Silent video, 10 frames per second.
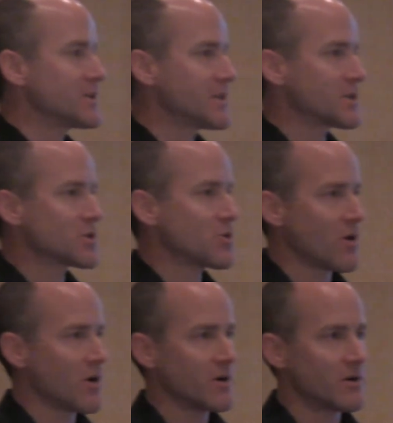6
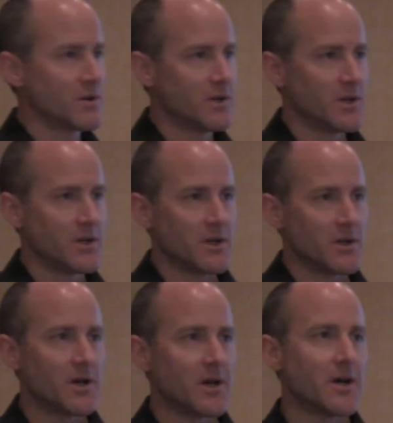score,
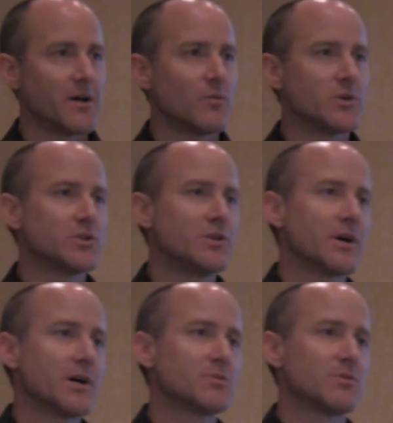which you
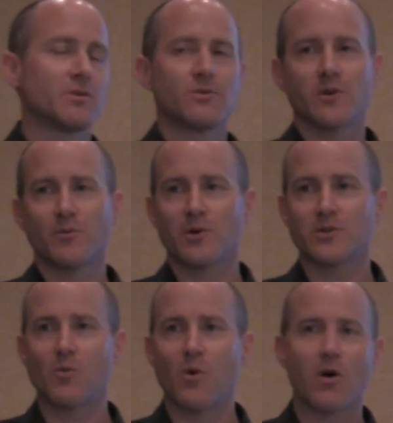guys will learn about
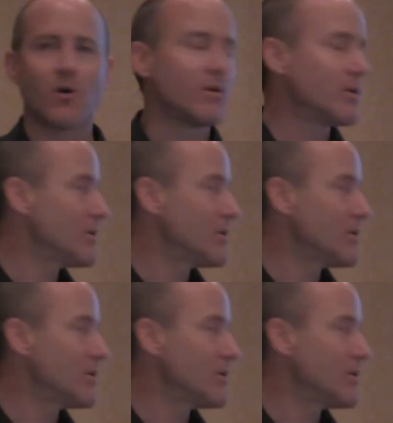tomorrow.